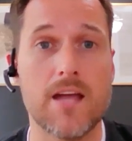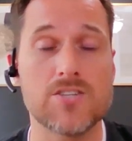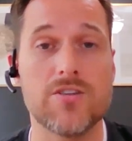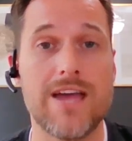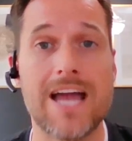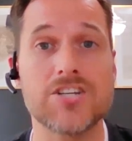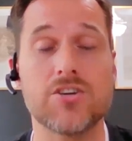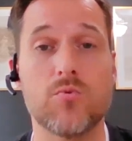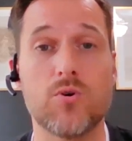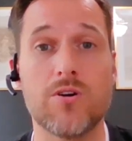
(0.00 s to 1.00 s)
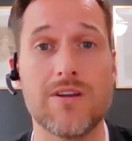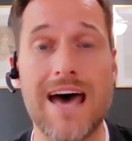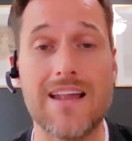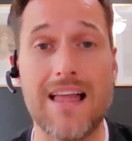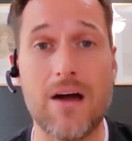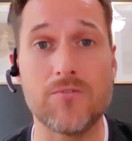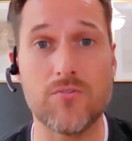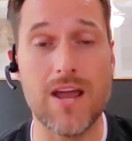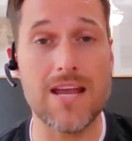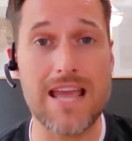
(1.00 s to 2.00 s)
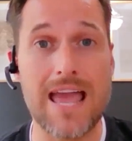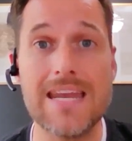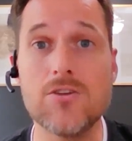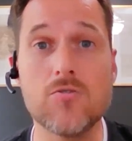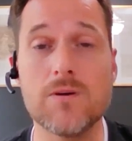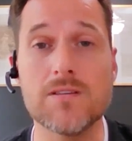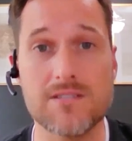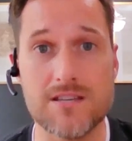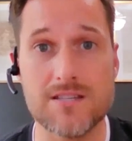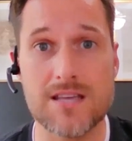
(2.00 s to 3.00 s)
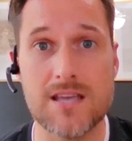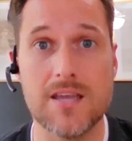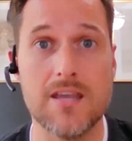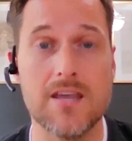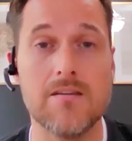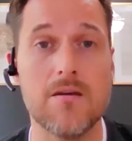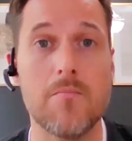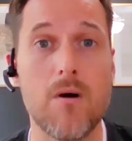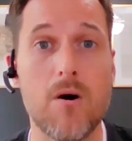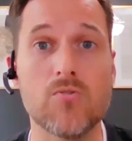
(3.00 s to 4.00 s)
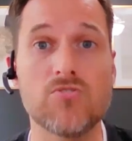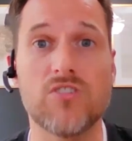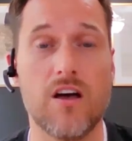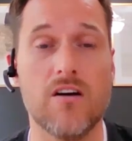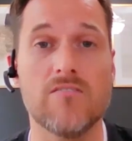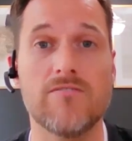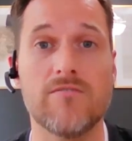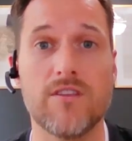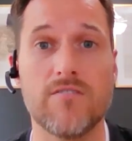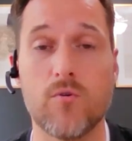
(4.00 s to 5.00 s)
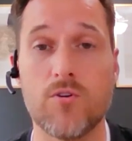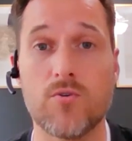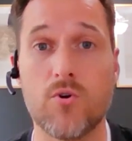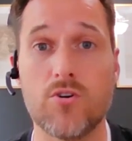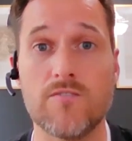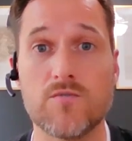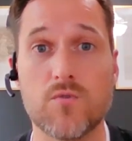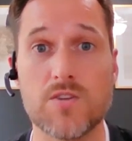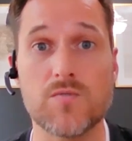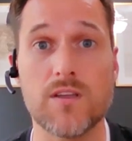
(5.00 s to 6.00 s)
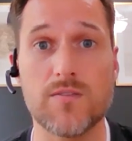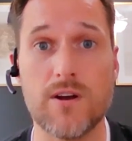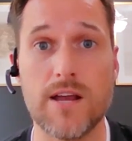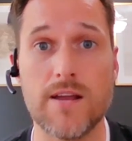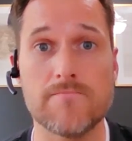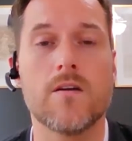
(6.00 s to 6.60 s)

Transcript: And so they actually were not allowed to write any new business in most of the fourth quarter of 2023.